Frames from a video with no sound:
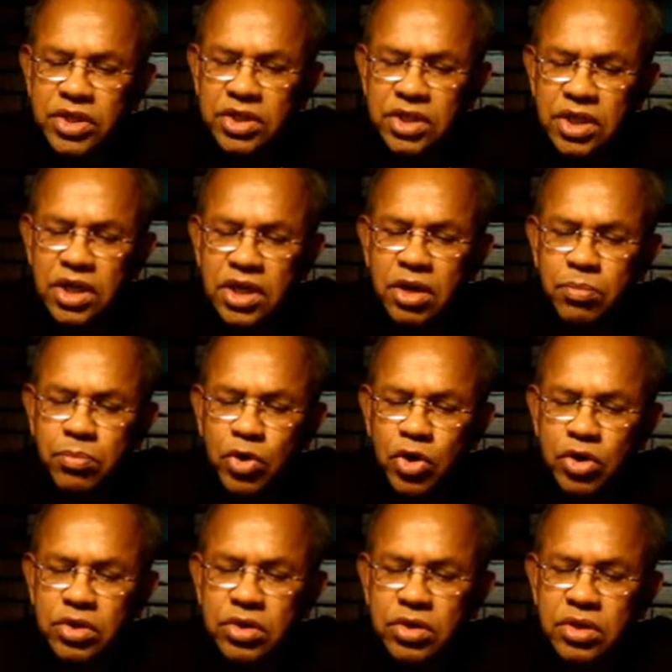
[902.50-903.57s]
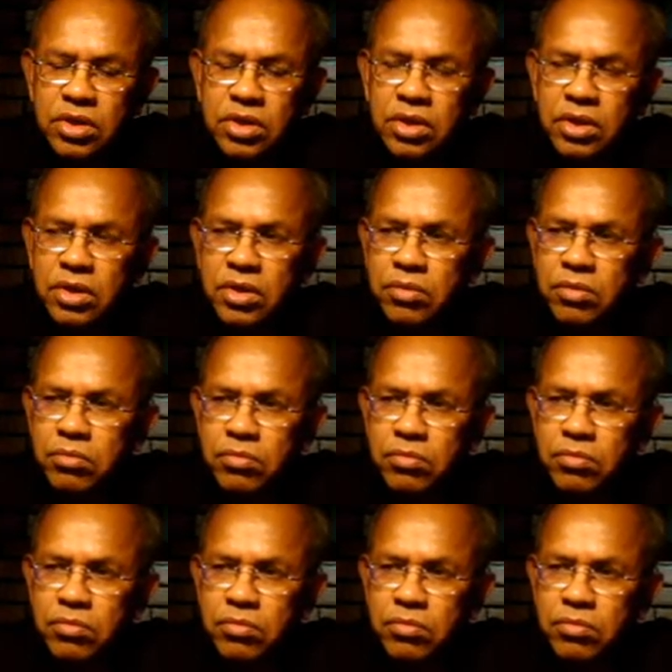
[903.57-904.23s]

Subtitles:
was a rectangular plot.